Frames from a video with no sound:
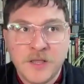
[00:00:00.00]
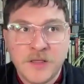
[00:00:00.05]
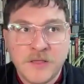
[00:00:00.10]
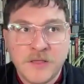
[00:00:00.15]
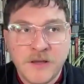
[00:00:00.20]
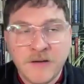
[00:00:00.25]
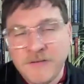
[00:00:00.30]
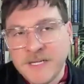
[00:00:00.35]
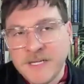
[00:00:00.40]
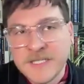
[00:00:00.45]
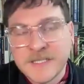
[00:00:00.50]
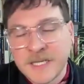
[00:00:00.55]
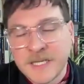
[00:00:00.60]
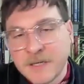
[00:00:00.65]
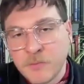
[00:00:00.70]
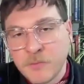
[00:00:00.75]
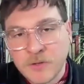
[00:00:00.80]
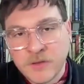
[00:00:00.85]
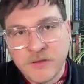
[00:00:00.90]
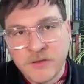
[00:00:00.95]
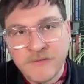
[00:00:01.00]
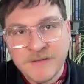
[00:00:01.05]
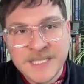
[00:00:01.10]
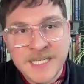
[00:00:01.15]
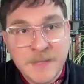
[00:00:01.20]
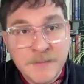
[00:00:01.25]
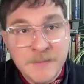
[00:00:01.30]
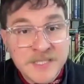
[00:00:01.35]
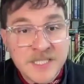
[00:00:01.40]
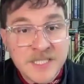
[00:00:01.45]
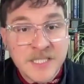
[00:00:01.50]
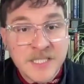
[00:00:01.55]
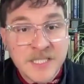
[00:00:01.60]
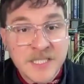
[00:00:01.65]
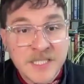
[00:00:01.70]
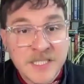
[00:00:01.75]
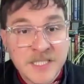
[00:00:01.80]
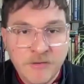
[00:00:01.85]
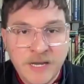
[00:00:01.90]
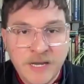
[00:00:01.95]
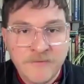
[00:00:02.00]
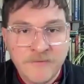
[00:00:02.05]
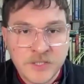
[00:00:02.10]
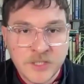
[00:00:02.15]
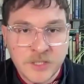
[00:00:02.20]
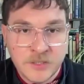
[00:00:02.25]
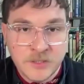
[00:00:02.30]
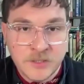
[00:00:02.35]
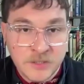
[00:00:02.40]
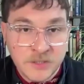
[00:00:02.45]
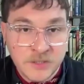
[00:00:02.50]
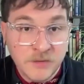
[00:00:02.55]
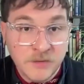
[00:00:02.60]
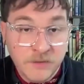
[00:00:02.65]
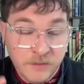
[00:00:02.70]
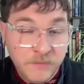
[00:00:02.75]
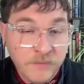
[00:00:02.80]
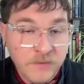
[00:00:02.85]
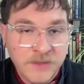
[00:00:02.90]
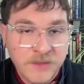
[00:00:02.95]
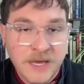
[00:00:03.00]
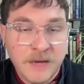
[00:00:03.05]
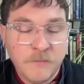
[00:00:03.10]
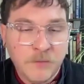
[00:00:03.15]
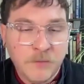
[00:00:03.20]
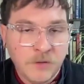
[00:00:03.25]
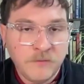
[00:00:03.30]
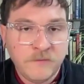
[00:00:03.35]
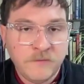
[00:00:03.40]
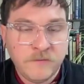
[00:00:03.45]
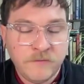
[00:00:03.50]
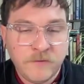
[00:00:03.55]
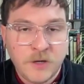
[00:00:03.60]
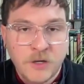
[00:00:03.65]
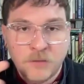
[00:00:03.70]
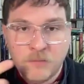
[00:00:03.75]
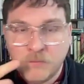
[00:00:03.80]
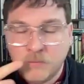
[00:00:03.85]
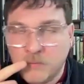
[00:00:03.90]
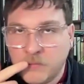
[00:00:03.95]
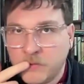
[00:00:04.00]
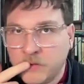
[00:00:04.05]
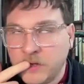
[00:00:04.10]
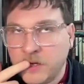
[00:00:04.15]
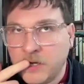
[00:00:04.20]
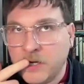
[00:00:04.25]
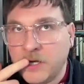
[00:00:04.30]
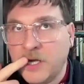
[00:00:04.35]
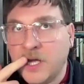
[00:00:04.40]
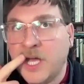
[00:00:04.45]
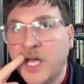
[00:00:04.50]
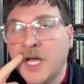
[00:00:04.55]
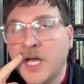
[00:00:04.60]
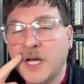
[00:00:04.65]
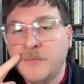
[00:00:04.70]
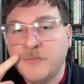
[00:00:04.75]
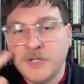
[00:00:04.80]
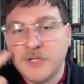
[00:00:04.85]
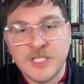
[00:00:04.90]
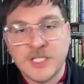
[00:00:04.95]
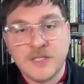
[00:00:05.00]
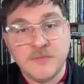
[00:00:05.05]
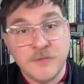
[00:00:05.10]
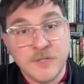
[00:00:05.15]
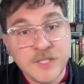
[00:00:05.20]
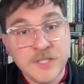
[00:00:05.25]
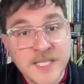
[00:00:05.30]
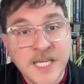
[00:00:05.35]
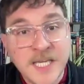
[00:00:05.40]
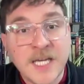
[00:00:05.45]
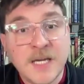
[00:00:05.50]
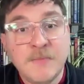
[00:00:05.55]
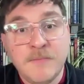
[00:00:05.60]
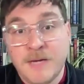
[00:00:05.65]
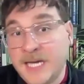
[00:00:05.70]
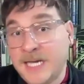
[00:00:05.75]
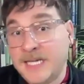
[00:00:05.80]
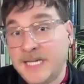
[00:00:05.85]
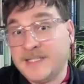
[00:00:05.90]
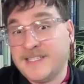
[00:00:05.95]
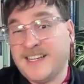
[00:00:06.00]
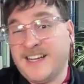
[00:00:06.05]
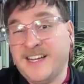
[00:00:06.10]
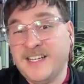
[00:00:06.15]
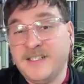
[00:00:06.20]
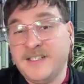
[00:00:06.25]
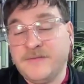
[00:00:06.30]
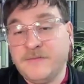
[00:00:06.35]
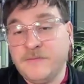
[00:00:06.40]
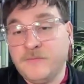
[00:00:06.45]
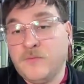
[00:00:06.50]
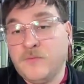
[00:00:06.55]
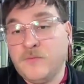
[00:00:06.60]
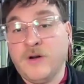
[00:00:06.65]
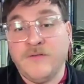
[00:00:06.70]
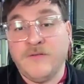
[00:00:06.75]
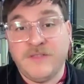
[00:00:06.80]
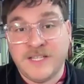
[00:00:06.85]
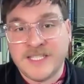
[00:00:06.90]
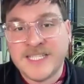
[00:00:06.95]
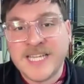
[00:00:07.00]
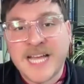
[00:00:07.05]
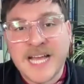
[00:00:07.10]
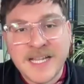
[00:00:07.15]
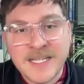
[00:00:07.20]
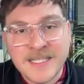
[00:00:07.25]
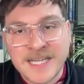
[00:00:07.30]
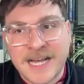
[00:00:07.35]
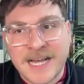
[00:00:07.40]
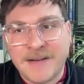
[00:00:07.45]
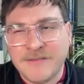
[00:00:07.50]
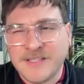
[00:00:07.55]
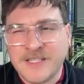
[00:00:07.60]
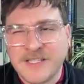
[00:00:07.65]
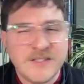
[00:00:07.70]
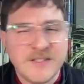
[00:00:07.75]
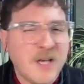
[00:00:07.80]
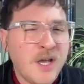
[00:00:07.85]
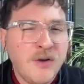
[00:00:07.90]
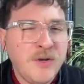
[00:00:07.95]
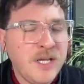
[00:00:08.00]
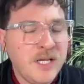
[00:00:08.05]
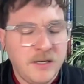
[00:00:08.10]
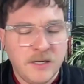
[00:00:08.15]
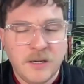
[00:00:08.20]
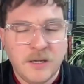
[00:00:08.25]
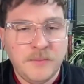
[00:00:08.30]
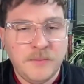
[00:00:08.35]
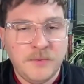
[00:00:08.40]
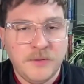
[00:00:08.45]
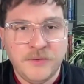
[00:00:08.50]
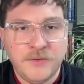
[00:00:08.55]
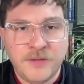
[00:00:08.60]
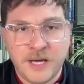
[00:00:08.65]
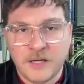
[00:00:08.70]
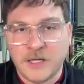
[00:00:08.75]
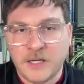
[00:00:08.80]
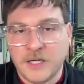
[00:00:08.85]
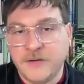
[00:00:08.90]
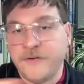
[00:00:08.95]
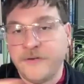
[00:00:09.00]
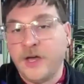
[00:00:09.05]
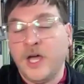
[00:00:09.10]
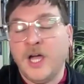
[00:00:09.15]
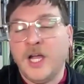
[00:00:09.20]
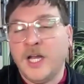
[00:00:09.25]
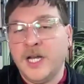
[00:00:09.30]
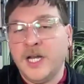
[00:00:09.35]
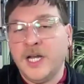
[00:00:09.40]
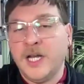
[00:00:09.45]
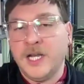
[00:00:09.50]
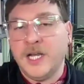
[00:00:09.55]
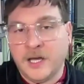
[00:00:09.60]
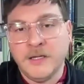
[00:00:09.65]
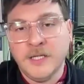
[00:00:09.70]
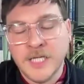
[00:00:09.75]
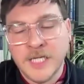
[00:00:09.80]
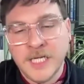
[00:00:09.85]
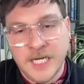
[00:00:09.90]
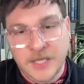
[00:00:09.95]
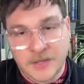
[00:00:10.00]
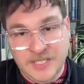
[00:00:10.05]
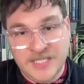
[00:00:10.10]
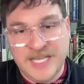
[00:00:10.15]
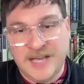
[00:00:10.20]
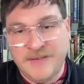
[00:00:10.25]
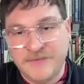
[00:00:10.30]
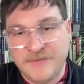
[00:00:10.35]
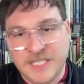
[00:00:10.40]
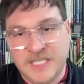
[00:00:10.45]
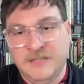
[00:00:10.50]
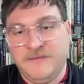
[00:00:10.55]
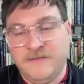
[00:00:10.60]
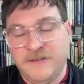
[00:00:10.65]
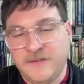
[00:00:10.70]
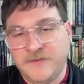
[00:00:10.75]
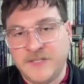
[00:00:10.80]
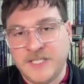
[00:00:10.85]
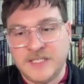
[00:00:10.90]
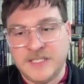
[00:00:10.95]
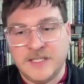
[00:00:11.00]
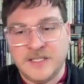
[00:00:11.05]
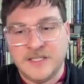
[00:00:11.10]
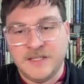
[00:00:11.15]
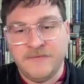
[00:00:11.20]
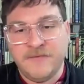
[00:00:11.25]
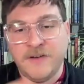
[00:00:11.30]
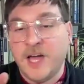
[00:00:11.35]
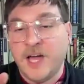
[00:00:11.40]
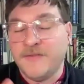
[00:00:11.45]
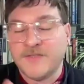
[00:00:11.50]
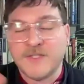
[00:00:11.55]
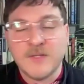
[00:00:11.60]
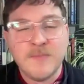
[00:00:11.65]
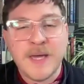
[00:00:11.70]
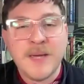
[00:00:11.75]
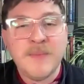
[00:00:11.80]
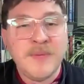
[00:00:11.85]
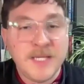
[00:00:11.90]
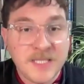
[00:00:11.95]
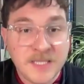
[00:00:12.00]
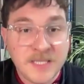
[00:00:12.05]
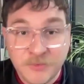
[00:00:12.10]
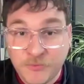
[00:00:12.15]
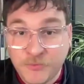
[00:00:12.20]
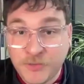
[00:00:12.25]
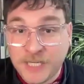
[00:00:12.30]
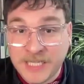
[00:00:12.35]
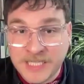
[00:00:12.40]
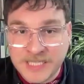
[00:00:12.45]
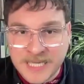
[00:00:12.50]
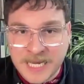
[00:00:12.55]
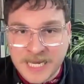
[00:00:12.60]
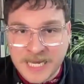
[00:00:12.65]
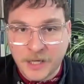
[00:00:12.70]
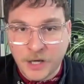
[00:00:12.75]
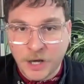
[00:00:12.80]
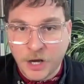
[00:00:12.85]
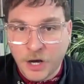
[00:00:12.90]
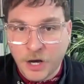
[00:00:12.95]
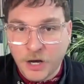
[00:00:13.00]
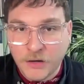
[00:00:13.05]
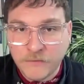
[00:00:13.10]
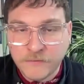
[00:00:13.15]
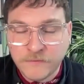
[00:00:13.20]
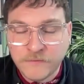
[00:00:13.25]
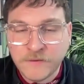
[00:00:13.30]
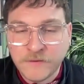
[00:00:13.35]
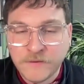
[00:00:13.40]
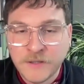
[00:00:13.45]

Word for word: there is there is limited material evidence. So the that one from the British Museum is kind of one of the standouts. There's only a couple that are kind of earlier in the 1750s that survived. So maybe it didn't really take off.